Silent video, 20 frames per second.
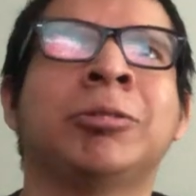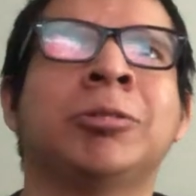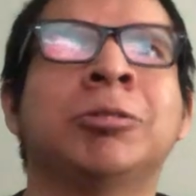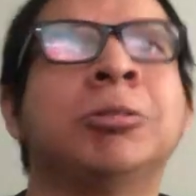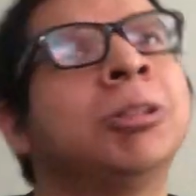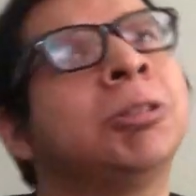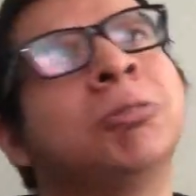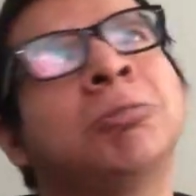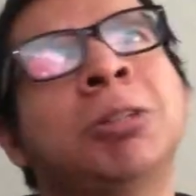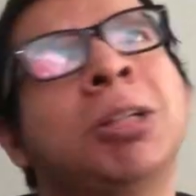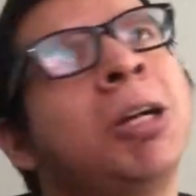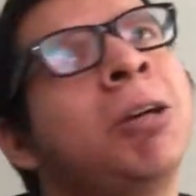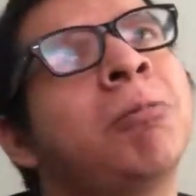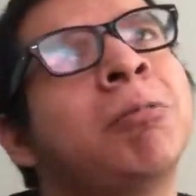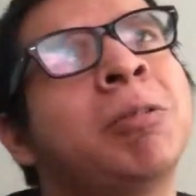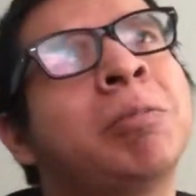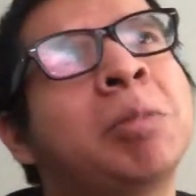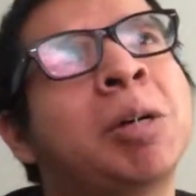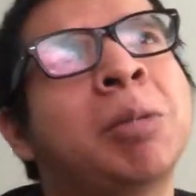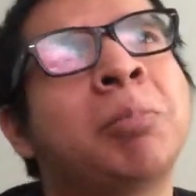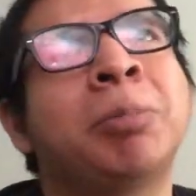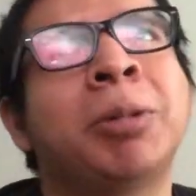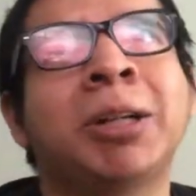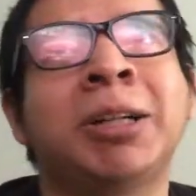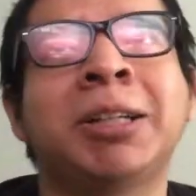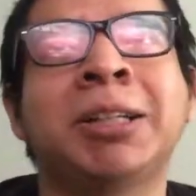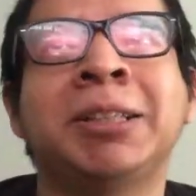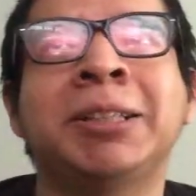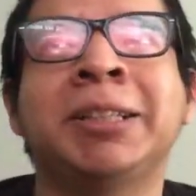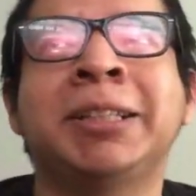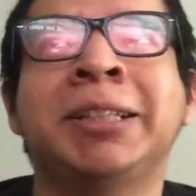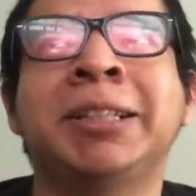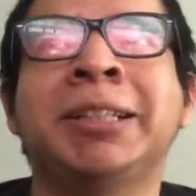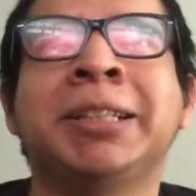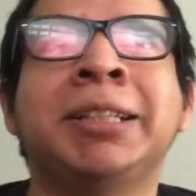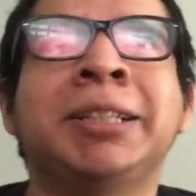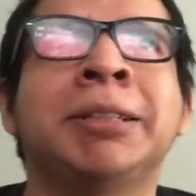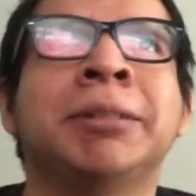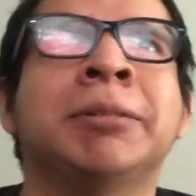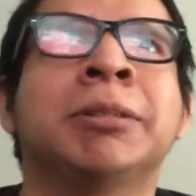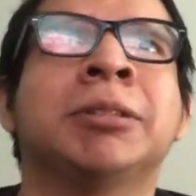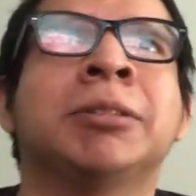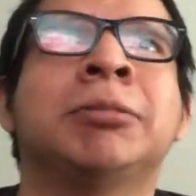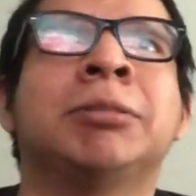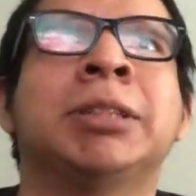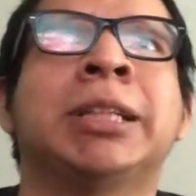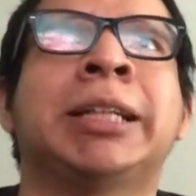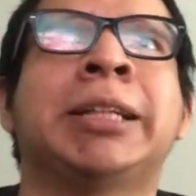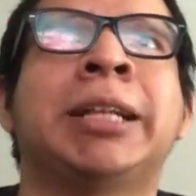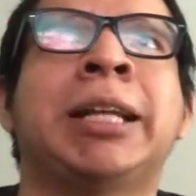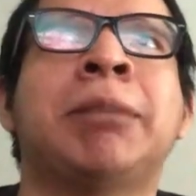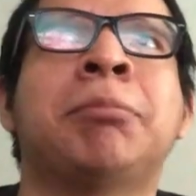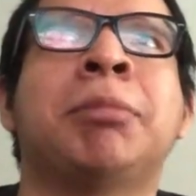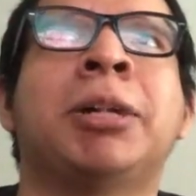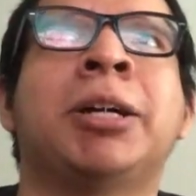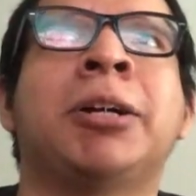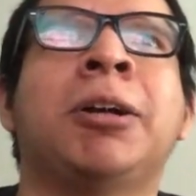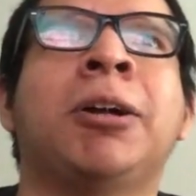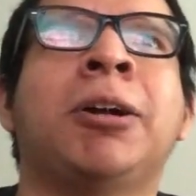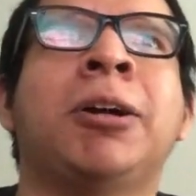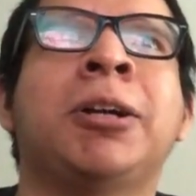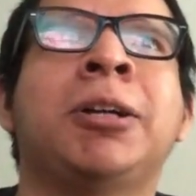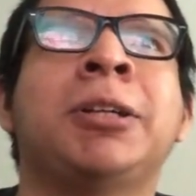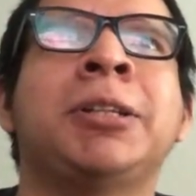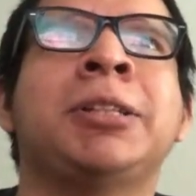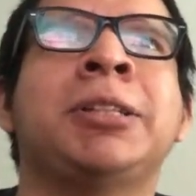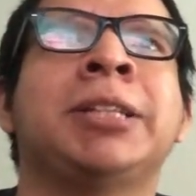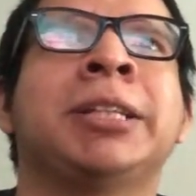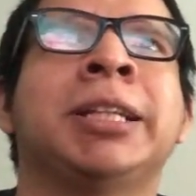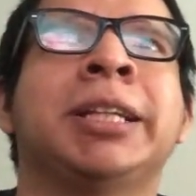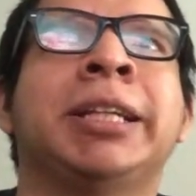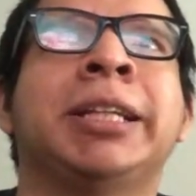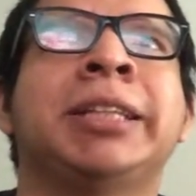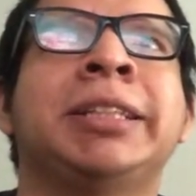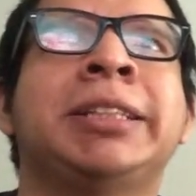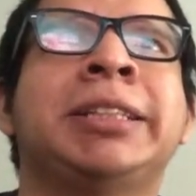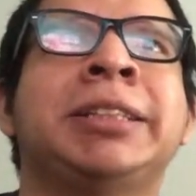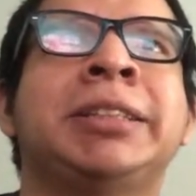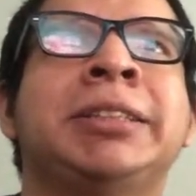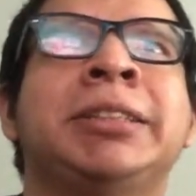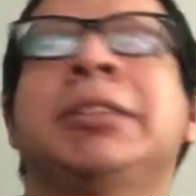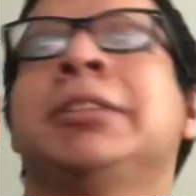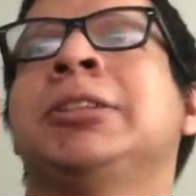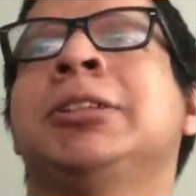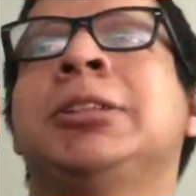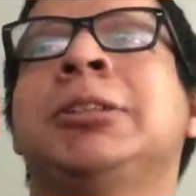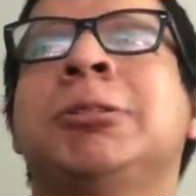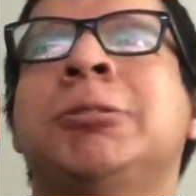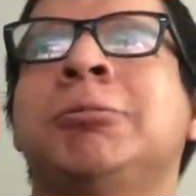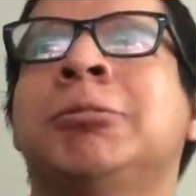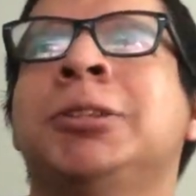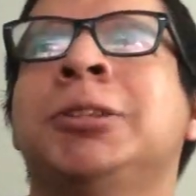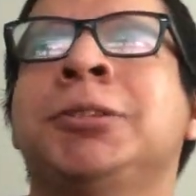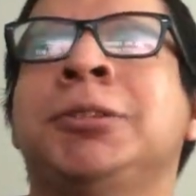Which one with my body? You can have my heart and you won't